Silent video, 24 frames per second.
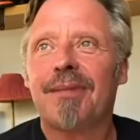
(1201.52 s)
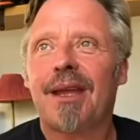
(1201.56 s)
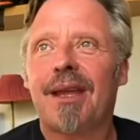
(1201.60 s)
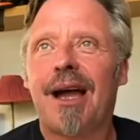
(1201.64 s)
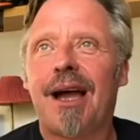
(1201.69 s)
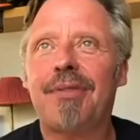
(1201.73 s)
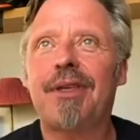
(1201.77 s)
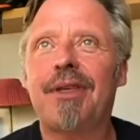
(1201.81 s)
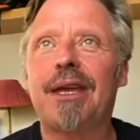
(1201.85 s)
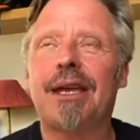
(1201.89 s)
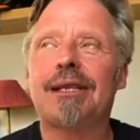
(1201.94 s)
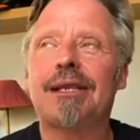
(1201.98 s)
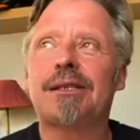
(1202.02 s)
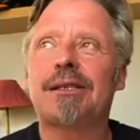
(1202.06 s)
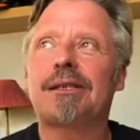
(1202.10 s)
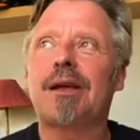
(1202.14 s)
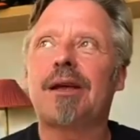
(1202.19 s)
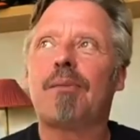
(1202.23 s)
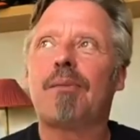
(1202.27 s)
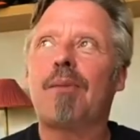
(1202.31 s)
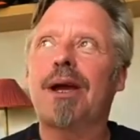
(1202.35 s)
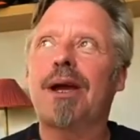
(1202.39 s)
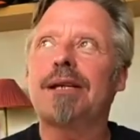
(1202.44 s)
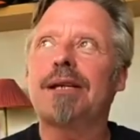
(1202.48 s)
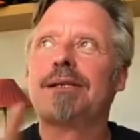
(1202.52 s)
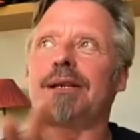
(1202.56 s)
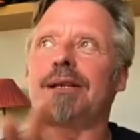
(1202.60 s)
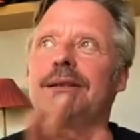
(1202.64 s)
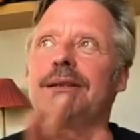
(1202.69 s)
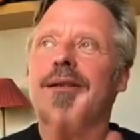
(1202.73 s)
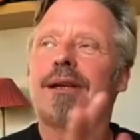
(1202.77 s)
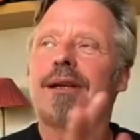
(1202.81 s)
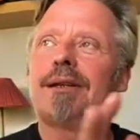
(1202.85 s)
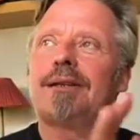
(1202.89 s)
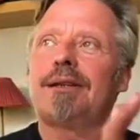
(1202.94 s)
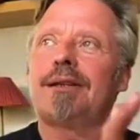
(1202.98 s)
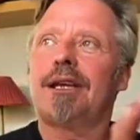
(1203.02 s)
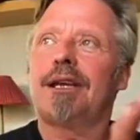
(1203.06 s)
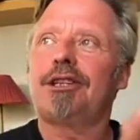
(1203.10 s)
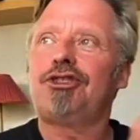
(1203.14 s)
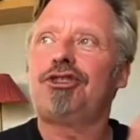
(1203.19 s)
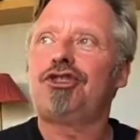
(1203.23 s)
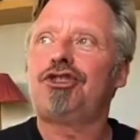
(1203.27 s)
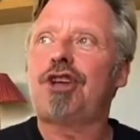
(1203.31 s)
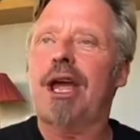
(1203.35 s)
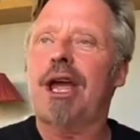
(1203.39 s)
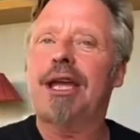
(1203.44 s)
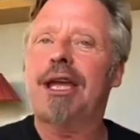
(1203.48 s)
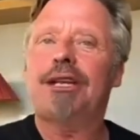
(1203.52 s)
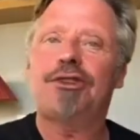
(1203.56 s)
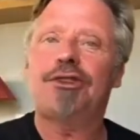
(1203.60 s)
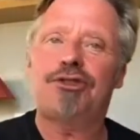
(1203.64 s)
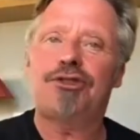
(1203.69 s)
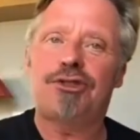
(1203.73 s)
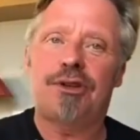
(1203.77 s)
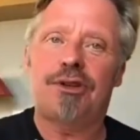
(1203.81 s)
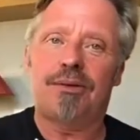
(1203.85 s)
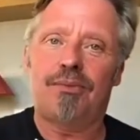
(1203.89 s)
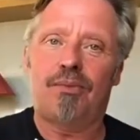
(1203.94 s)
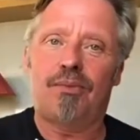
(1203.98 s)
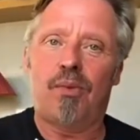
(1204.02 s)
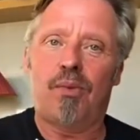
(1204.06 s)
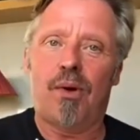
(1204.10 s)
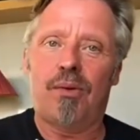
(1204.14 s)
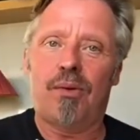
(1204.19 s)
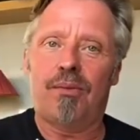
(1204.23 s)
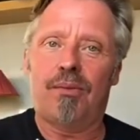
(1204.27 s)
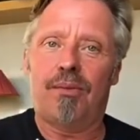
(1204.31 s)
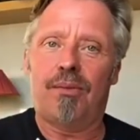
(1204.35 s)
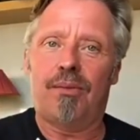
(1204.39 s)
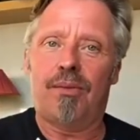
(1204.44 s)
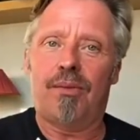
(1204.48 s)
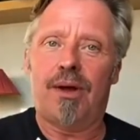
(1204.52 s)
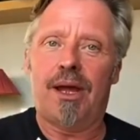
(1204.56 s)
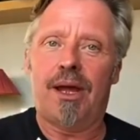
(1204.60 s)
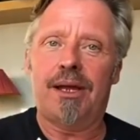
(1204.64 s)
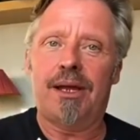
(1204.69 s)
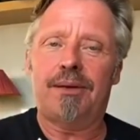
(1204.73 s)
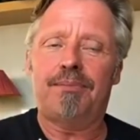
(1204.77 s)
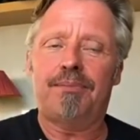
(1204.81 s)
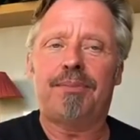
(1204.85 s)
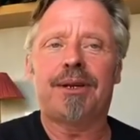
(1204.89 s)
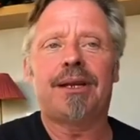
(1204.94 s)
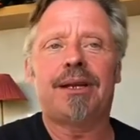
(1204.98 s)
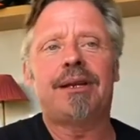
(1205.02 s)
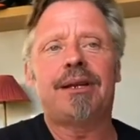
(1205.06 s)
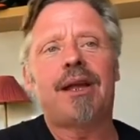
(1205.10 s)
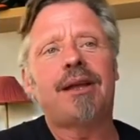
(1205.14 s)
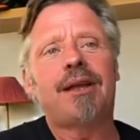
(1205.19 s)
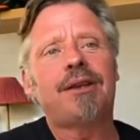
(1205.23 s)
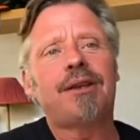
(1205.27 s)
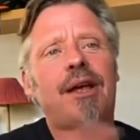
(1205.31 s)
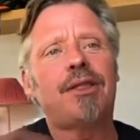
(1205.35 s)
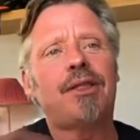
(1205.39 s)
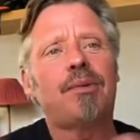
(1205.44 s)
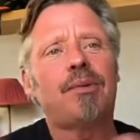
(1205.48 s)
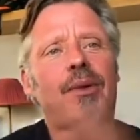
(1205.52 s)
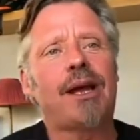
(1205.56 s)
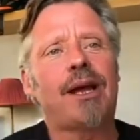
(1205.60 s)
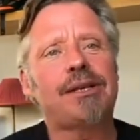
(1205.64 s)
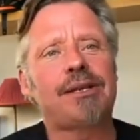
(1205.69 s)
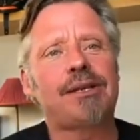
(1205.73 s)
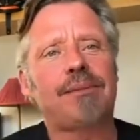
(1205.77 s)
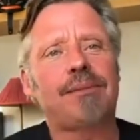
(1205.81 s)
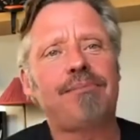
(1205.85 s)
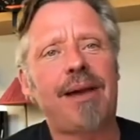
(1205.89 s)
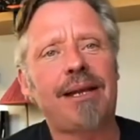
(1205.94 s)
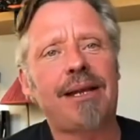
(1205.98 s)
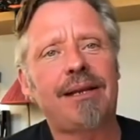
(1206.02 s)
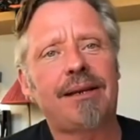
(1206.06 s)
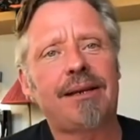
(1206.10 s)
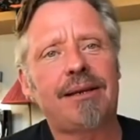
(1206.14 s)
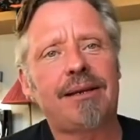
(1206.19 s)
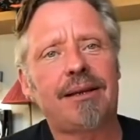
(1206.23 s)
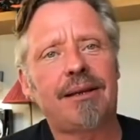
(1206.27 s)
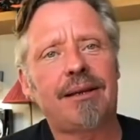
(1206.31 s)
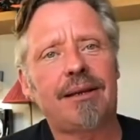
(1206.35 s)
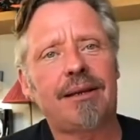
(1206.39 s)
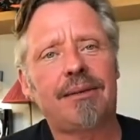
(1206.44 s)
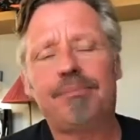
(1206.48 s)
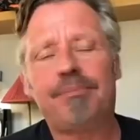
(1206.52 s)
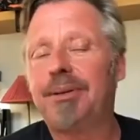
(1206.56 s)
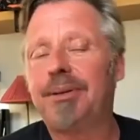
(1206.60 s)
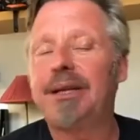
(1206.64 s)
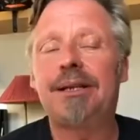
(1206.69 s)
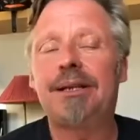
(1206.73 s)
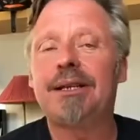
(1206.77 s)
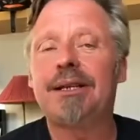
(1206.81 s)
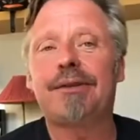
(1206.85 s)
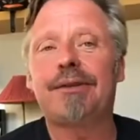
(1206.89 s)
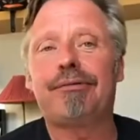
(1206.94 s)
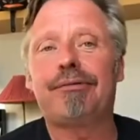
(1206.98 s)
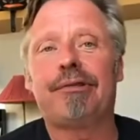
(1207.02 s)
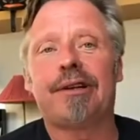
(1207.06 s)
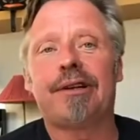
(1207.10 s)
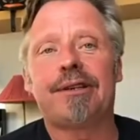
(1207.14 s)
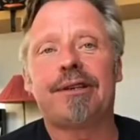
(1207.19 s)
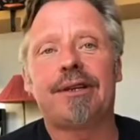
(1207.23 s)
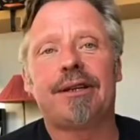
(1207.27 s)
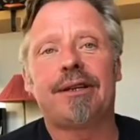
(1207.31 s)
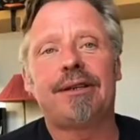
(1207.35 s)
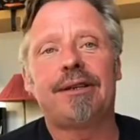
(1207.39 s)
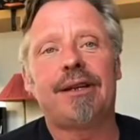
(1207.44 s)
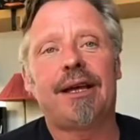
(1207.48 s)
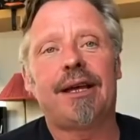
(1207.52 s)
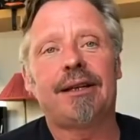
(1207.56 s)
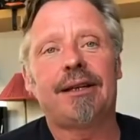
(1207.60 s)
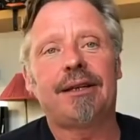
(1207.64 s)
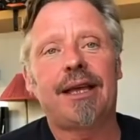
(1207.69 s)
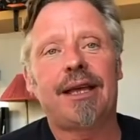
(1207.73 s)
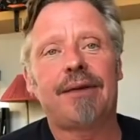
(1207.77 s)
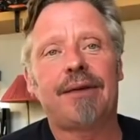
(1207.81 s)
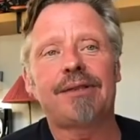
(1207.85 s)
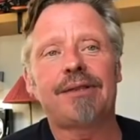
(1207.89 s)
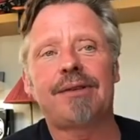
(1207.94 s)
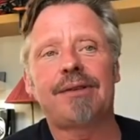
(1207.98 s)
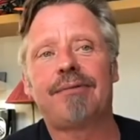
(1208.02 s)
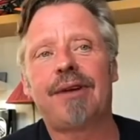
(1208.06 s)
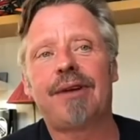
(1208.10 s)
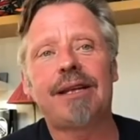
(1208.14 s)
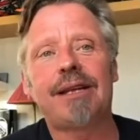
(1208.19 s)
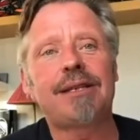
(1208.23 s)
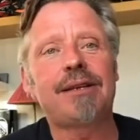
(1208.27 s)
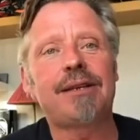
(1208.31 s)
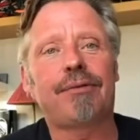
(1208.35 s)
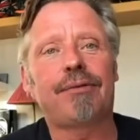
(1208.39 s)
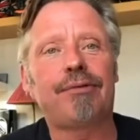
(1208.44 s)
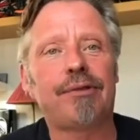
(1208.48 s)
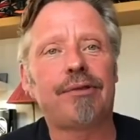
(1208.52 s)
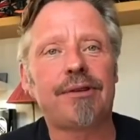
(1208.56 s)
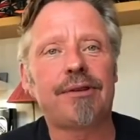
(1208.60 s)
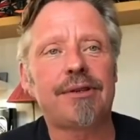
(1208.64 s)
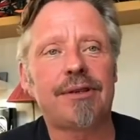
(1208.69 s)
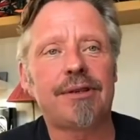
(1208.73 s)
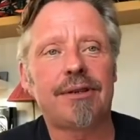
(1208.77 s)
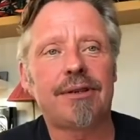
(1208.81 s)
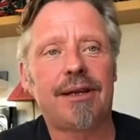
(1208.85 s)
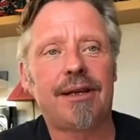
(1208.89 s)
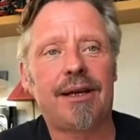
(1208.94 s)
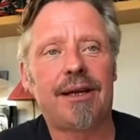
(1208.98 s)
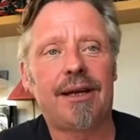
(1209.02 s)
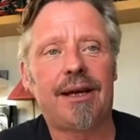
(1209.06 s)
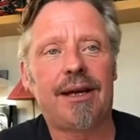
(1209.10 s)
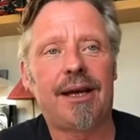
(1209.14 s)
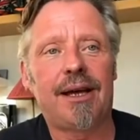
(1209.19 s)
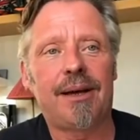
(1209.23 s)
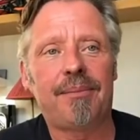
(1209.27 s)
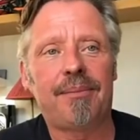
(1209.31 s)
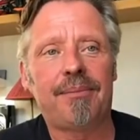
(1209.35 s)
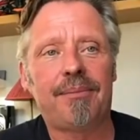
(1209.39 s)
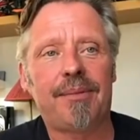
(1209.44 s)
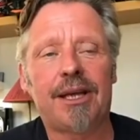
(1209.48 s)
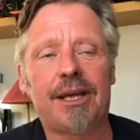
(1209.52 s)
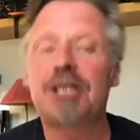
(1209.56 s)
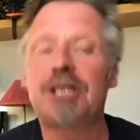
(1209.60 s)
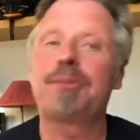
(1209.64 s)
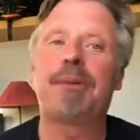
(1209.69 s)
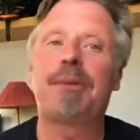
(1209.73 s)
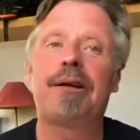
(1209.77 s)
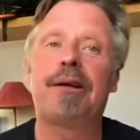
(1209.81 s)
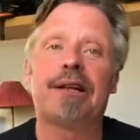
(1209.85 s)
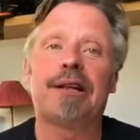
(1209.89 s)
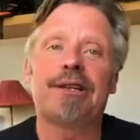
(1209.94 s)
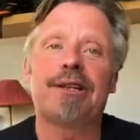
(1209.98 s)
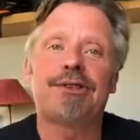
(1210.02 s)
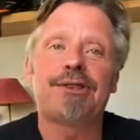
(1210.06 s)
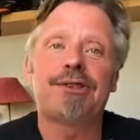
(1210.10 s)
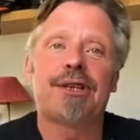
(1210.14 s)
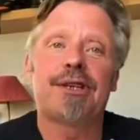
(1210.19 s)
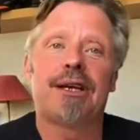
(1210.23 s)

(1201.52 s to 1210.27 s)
I think in some ways it changed but in other ways it made it completely different, and gave us a very different experience.